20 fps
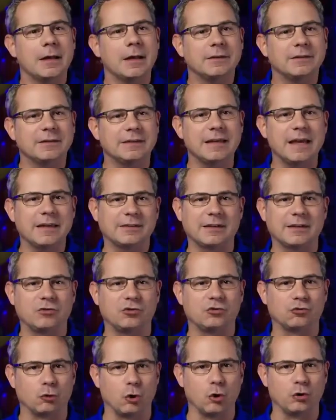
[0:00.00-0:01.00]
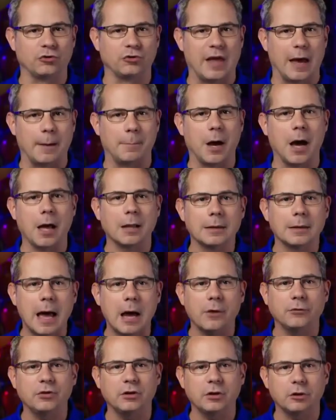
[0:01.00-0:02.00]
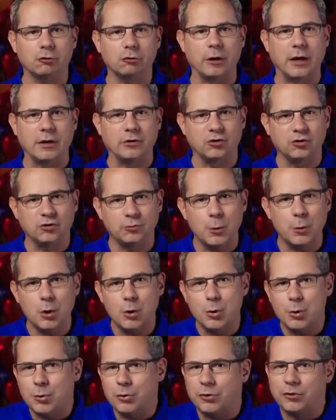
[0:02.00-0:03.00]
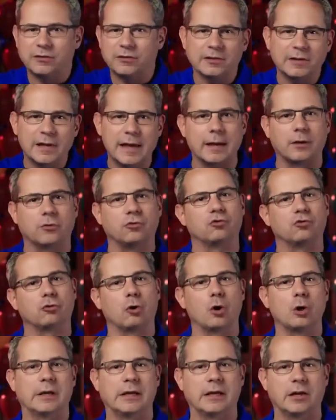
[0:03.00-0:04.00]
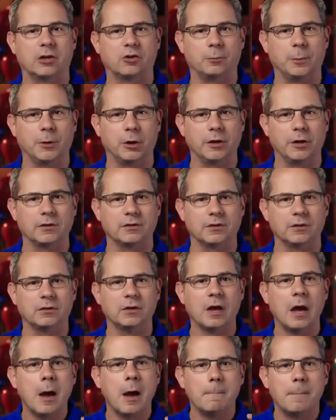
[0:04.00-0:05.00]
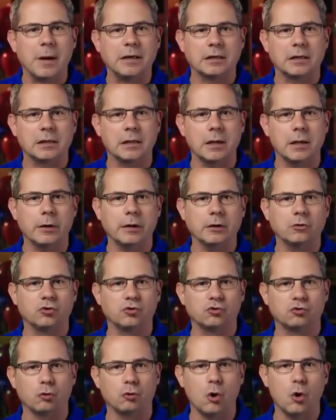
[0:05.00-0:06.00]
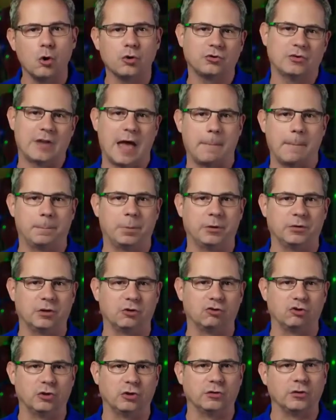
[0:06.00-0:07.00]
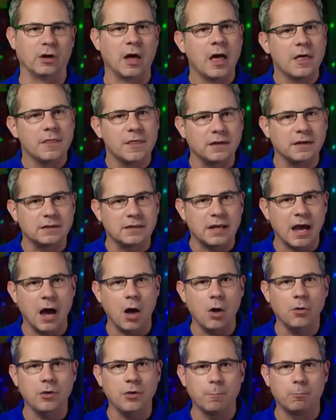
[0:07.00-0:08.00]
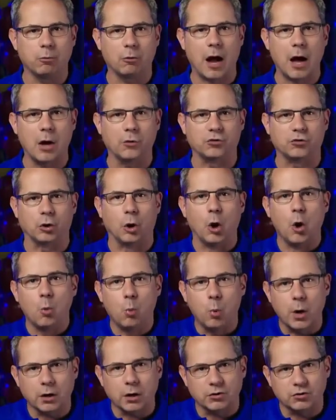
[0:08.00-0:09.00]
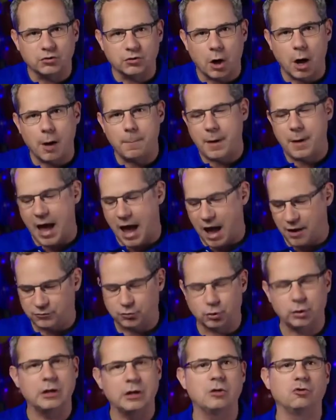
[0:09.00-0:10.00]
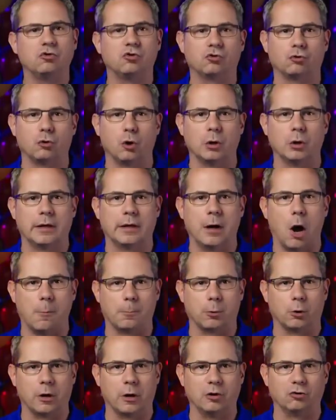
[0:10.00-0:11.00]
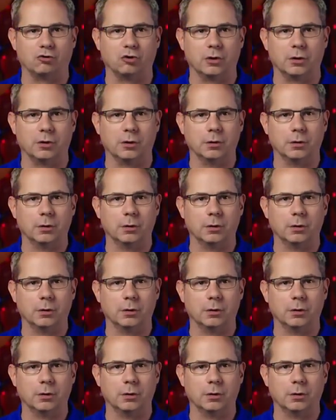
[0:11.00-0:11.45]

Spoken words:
CSS Scroll Snap allows you to create smooth, slick scrolling experiences by declaring scroll snap positions that tell the browser where to stop after each scrolling operation.